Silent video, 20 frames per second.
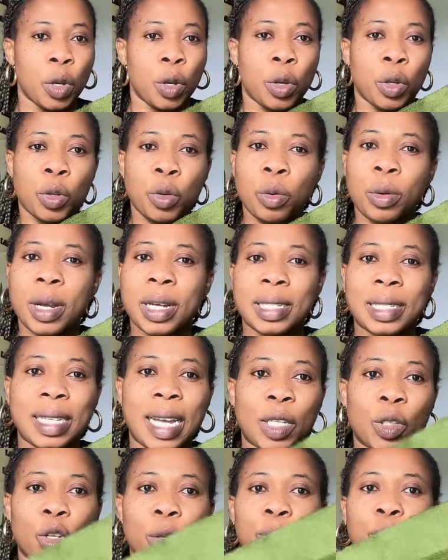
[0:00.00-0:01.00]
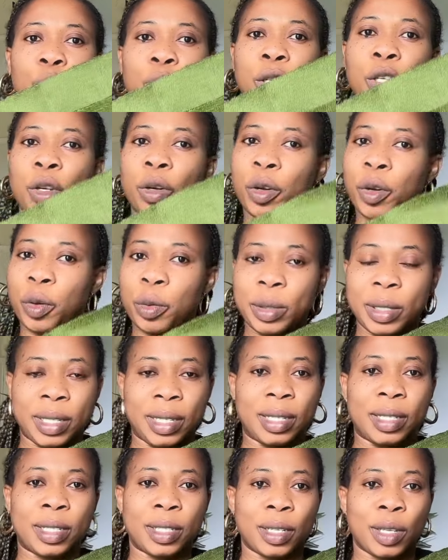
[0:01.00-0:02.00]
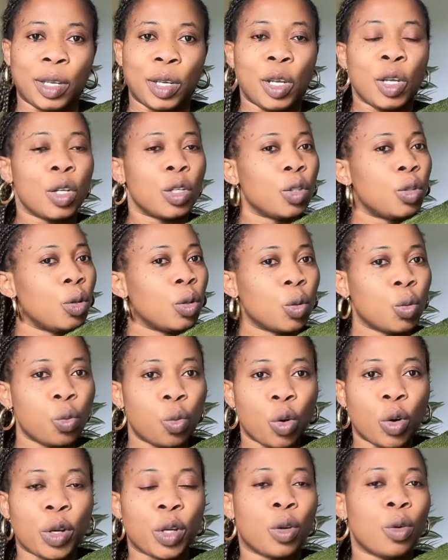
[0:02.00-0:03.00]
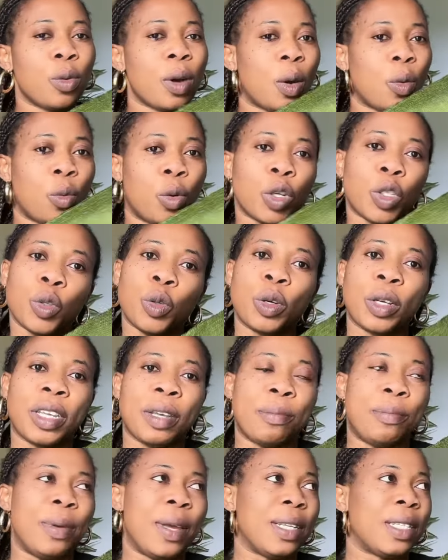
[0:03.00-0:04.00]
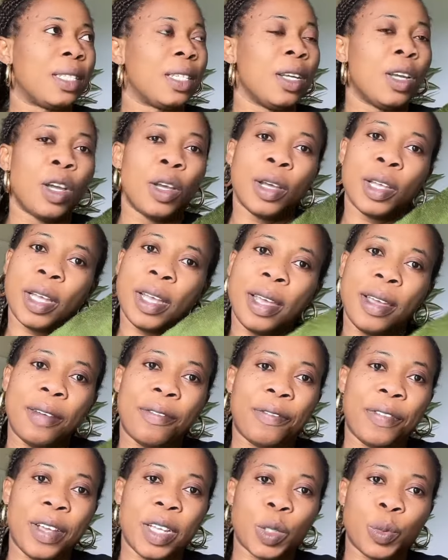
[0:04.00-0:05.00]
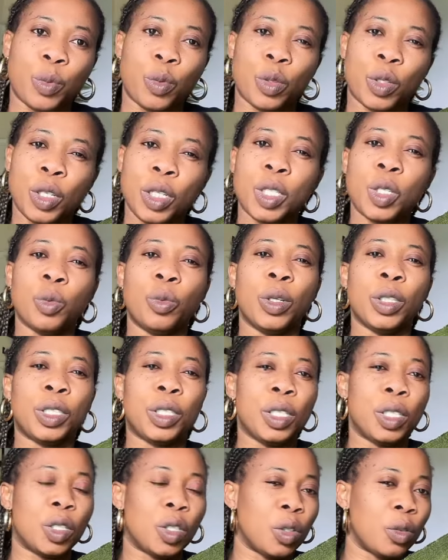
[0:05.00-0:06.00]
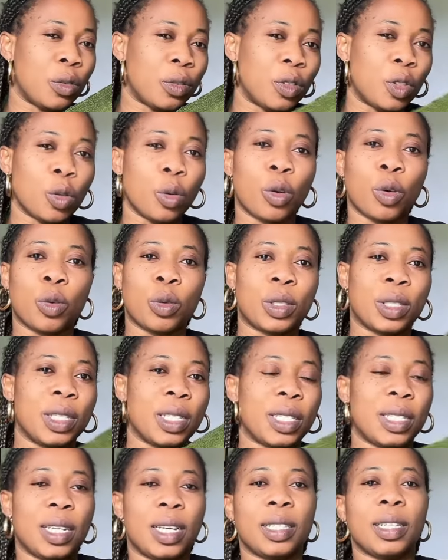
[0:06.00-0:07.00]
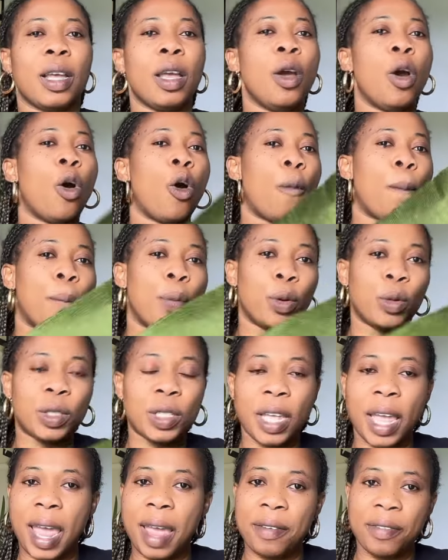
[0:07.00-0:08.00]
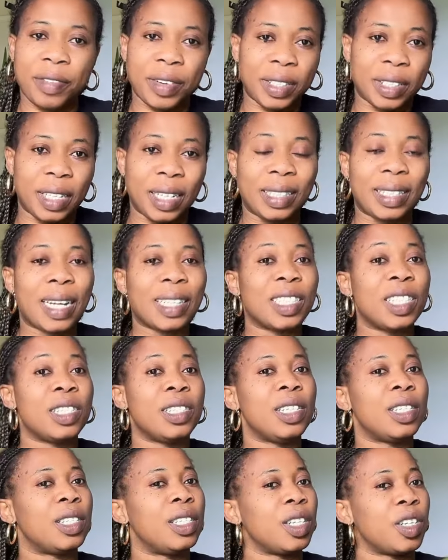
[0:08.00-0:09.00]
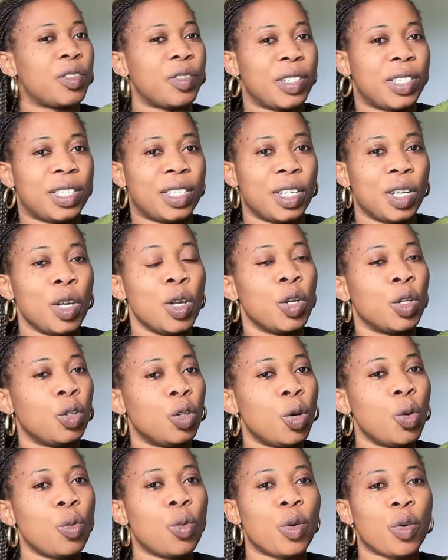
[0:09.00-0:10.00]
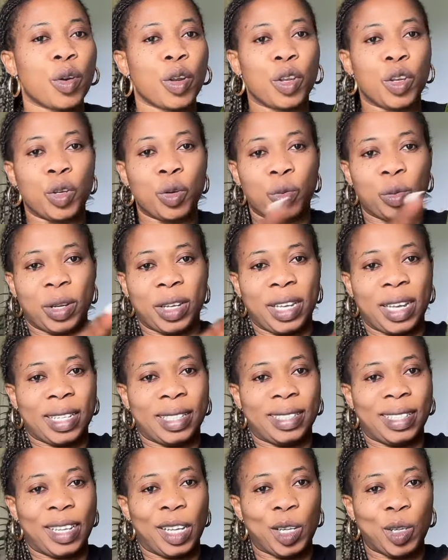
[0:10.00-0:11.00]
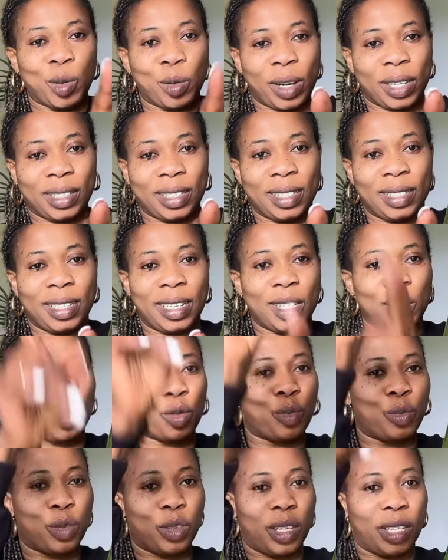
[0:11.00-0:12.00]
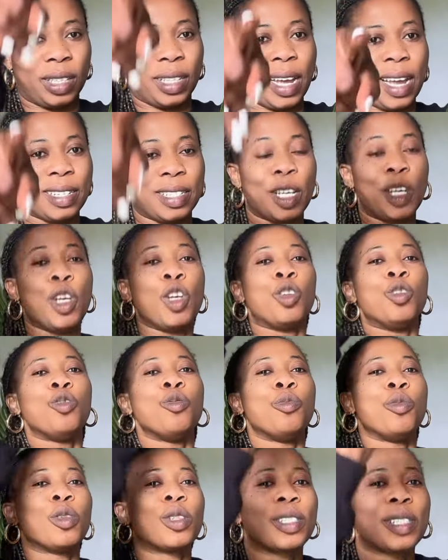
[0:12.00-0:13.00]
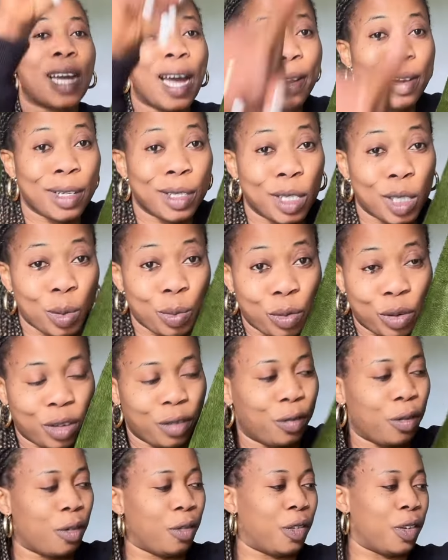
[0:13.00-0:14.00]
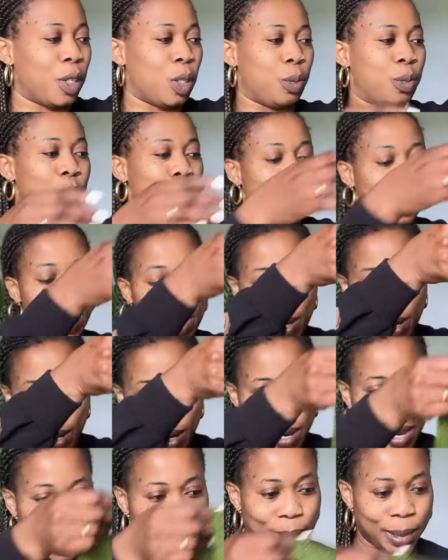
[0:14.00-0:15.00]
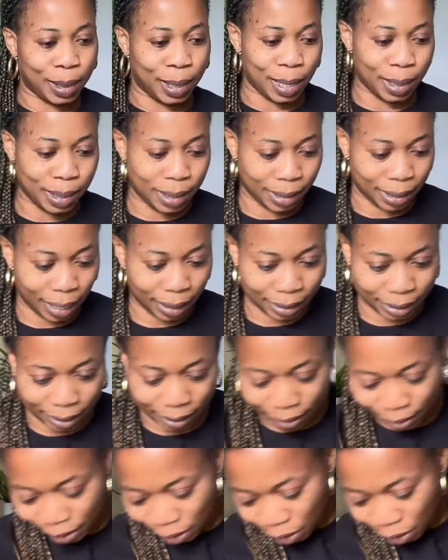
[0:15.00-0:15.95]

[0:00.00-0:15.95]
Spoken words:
you can start up doing your content. Don't worry. Go and watch Okay Best Facebook. See the way she's so consistent, uploading every day. That is the secret. Don't worry, you will get there. You are the next to monetize. You must carry this money for Facebook. Let's get started.